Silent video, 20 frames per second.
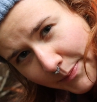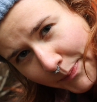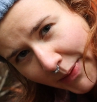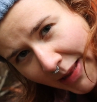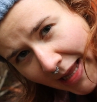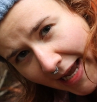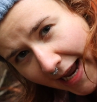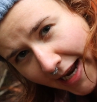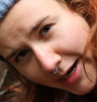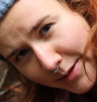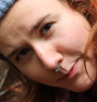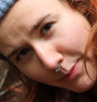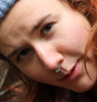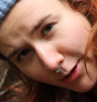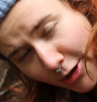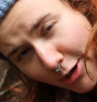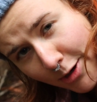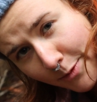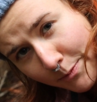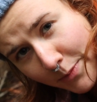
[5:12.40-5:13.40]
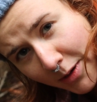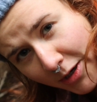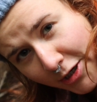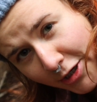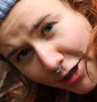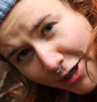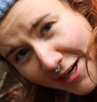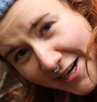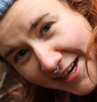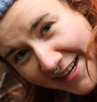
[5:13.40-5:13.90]
bland
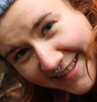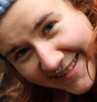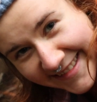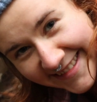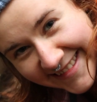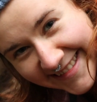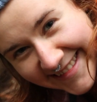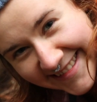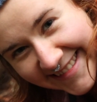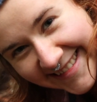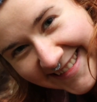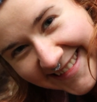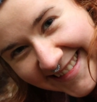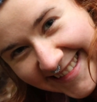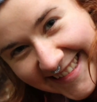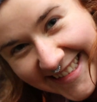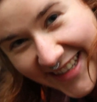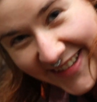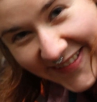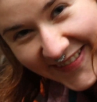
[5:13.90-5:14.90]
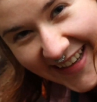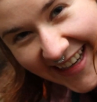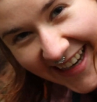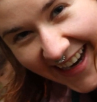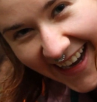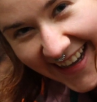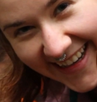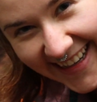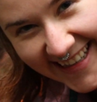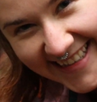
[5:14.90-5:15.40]
booger, to be
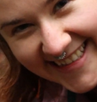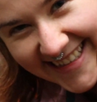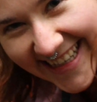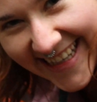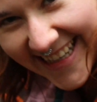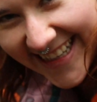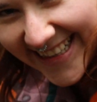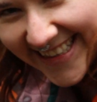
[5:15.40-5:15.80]
honest.